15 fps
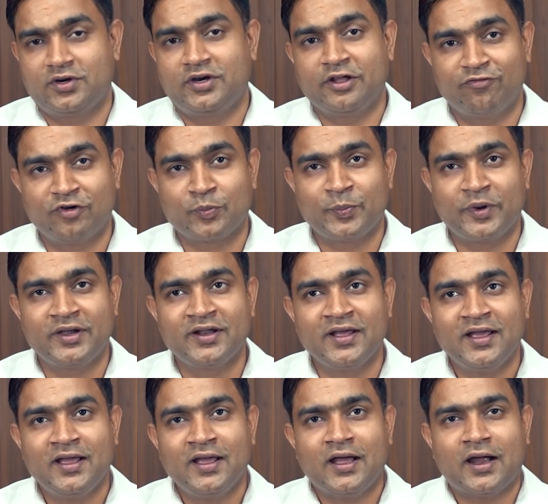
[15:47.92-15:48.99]
development,
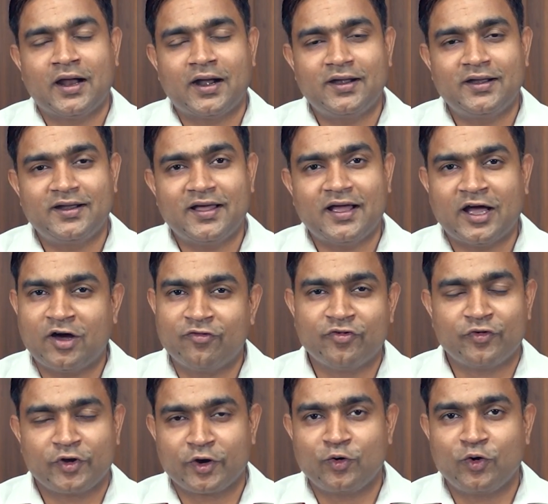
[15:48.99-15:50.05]
and have a
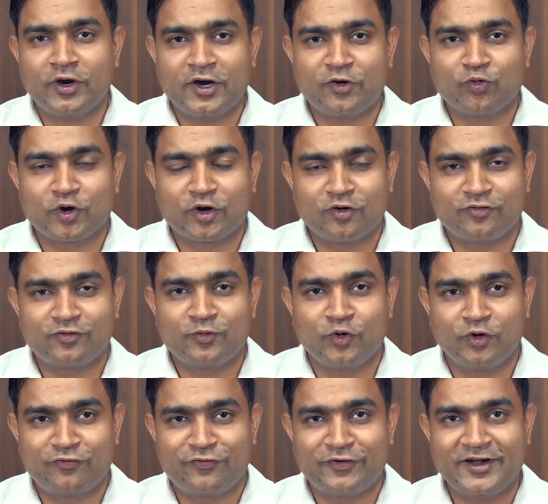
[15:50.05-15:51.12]
very good network of
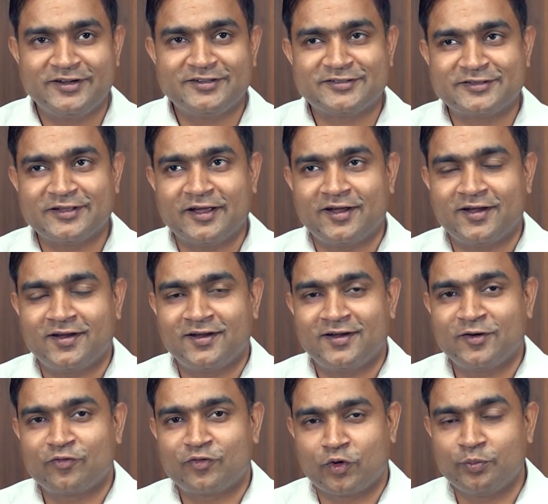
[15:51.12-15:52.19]
good friends
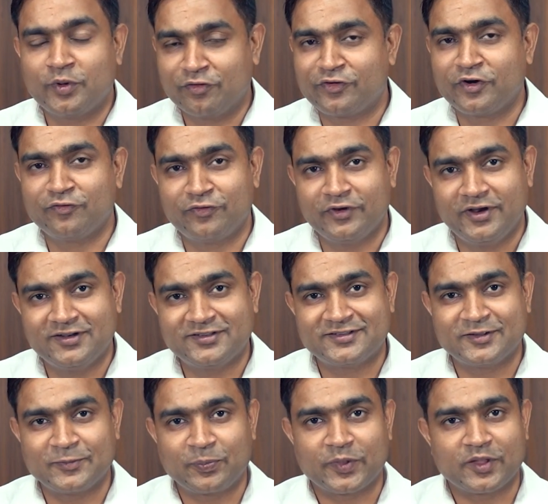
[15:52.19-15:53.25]
from different fields.
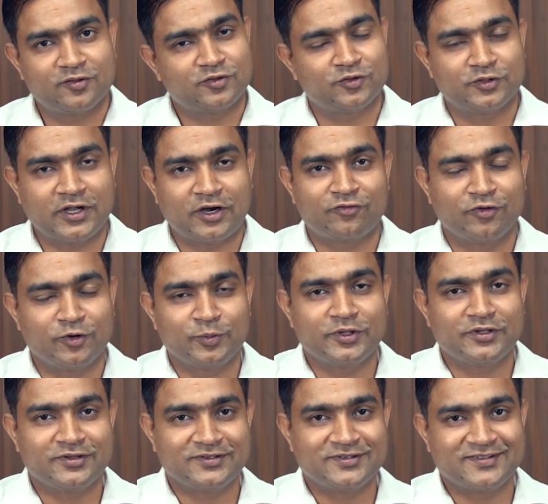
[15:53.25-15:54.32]
So that will be
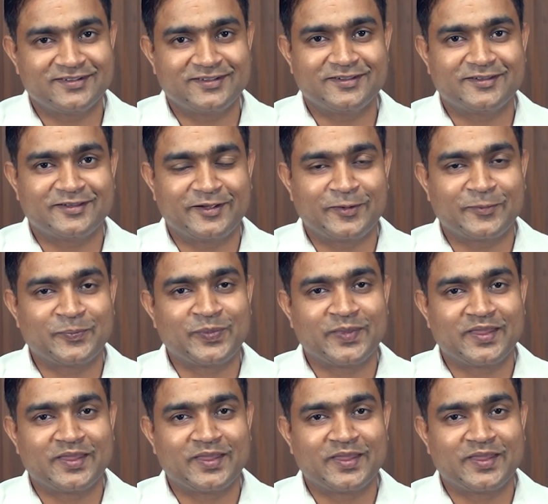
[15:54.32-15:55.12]
the thing.